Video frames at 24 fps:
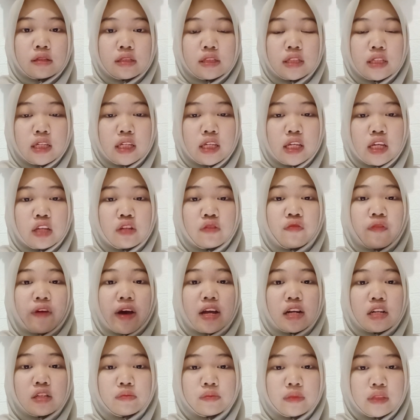the
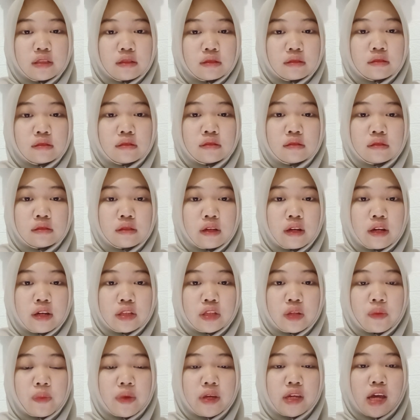environment,
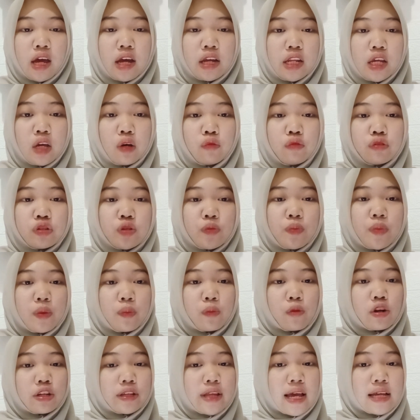the big idea would be
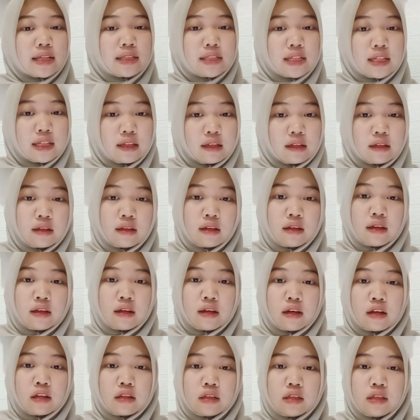protecting
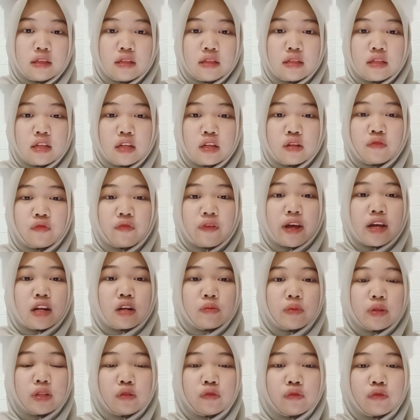the
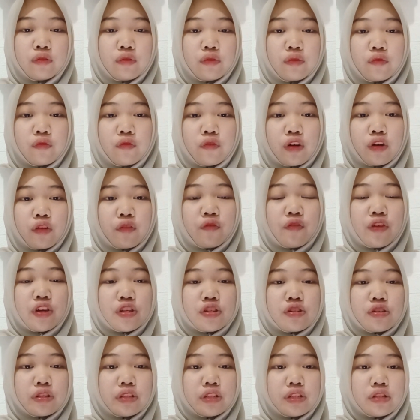environment for
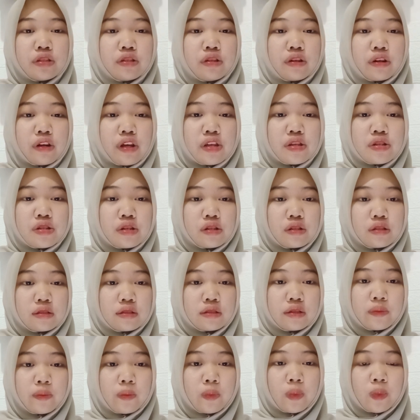future
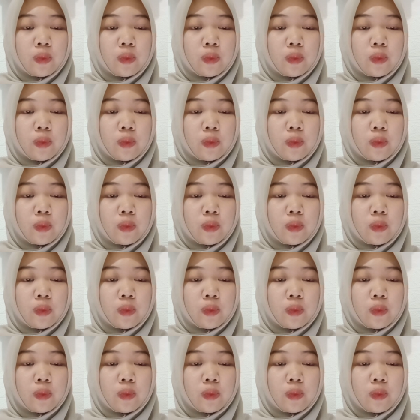generations.